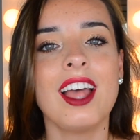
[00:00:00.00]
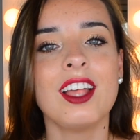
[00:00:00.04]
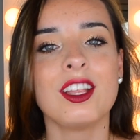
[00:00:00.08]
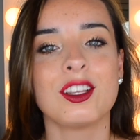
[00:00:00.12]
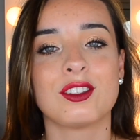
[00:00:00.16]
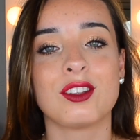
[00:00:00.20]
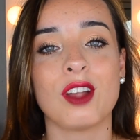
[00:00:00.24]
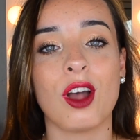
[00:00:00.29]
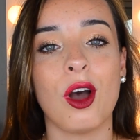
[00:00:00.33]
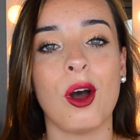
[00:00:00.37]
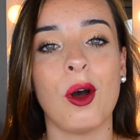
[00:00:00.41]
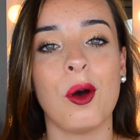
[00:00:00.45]

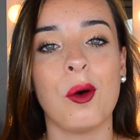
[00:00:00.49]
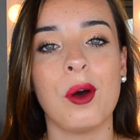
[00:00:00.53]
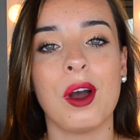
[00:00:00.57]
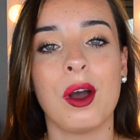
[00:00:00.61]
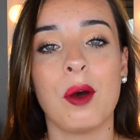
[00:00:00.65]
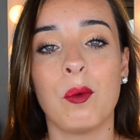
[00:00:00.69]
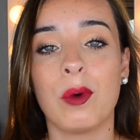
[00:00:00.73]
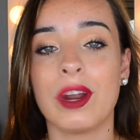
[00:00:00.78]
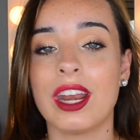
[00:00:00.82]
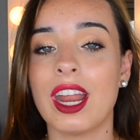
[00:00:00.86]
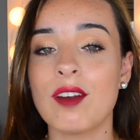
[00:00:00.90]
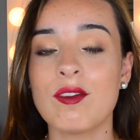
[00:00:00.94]
So
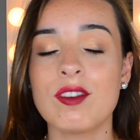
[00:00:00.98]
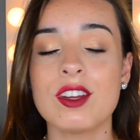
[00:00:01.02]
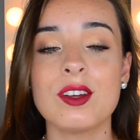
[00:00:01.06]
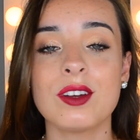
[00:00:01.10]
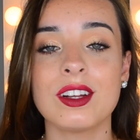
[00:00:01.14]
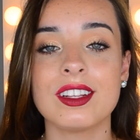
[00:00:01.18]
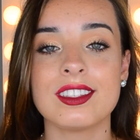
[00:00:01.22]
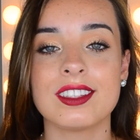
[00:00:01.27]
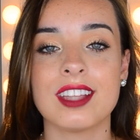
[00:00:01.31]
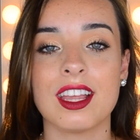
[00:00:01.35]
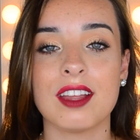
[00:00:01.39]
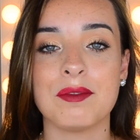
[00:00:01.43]
whenever you
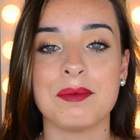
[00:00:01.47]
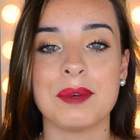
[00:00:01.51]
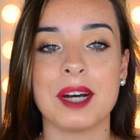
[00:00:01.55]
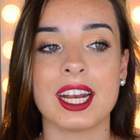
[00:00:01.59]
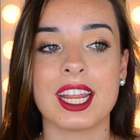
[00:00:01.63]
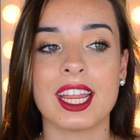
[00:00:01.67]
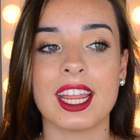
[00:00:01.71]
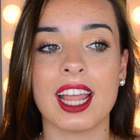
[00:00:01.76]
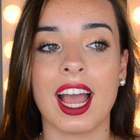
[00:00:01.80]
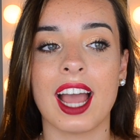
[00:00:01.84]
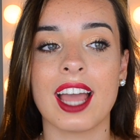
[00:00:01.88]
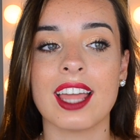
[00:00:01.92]
can save
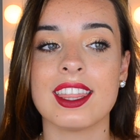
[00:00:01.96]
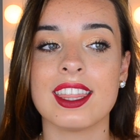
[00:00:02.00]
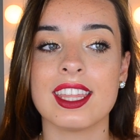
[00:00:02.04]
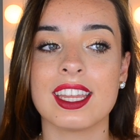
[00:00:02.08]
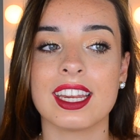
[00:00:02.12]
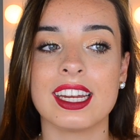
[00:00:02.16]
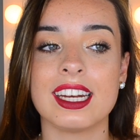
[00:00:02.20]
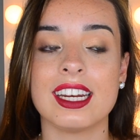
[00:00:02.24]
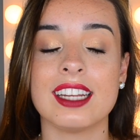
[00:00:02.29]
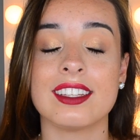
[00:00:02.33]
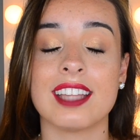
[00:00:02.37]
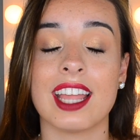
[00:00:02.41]
money, I
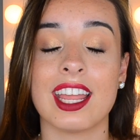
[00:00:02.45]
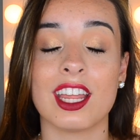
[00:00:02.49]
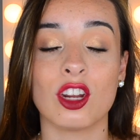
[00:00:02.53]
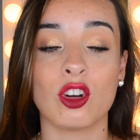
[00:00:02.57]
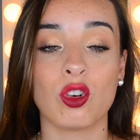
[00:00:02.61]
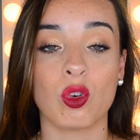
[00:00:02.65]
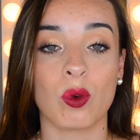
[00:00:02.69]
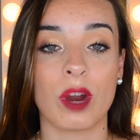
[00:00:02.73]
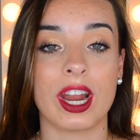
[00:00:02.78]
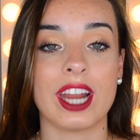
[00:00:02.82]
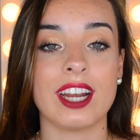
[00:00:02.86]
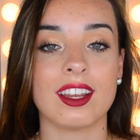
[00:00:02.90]
think it is a
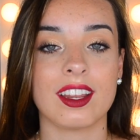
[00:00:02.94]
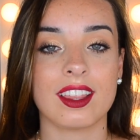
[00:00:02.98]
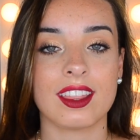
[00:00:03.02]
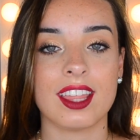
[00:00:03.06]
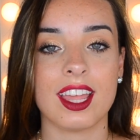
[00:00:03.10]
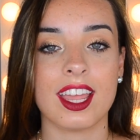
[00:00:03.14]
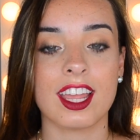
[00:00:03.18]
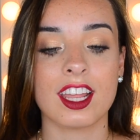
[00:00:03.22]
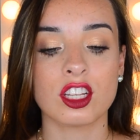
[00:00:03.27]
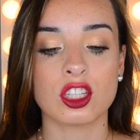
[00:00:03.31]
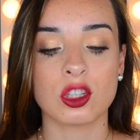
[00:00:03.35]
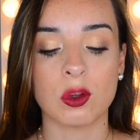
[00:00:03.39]
great
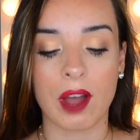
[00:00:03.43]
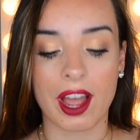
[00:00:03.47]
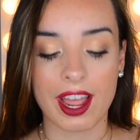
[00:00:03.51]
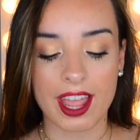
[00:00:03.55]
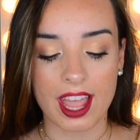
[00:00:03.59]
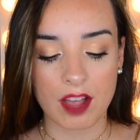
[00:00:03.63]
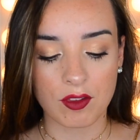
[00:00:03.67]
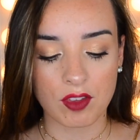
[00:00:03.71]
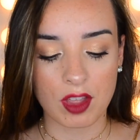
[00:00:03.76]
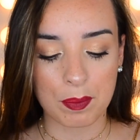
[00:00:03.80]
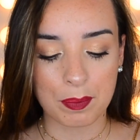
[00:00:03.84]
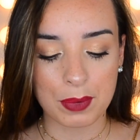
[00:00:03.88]
thing. So I
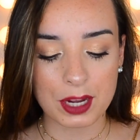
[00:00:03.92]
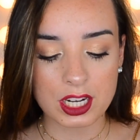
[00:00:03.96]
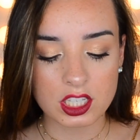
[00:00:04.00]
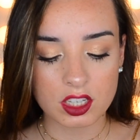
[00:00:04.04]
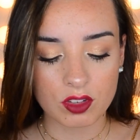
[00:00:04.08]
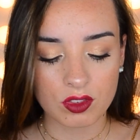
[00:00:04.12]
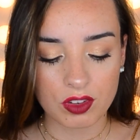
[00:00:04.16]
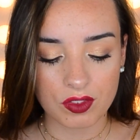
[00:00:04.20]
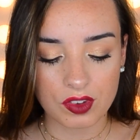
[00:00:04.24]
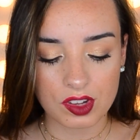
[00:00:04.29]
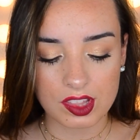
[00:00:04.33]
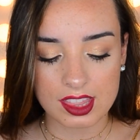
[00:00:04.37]
have a bunch
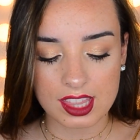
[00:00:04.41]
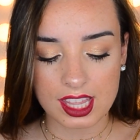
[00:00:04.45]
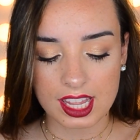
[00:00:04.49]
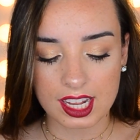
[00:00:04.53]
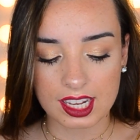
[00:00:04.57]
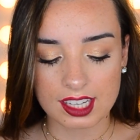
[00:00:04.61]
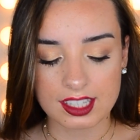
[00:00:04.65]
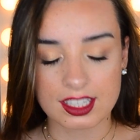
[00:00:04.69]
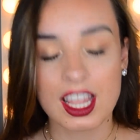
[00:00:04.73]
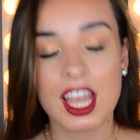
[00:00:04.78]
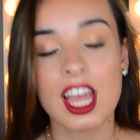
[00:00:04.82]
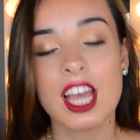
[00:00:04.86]
of different
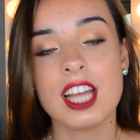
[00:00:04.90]
things